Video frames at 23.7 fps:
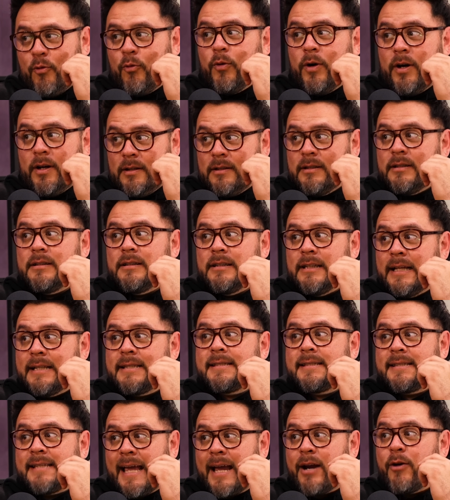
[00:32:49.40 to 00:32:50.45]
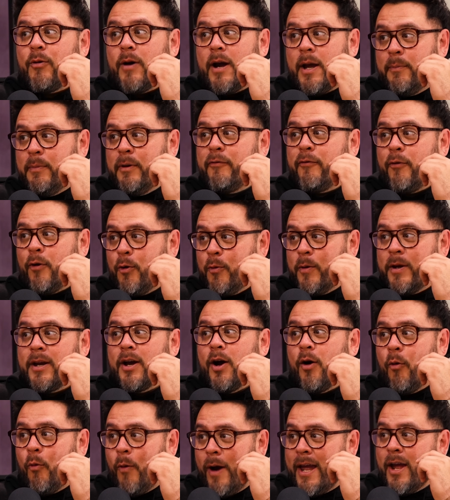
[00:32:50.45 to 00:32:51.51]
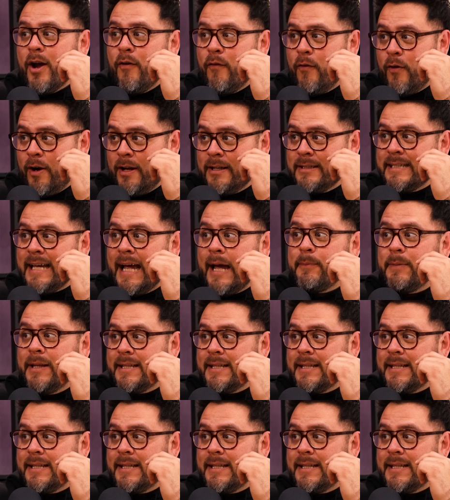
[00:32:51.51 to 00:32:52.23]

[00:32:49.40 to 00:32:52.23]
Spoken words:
Well, let's segue before we go way over on time.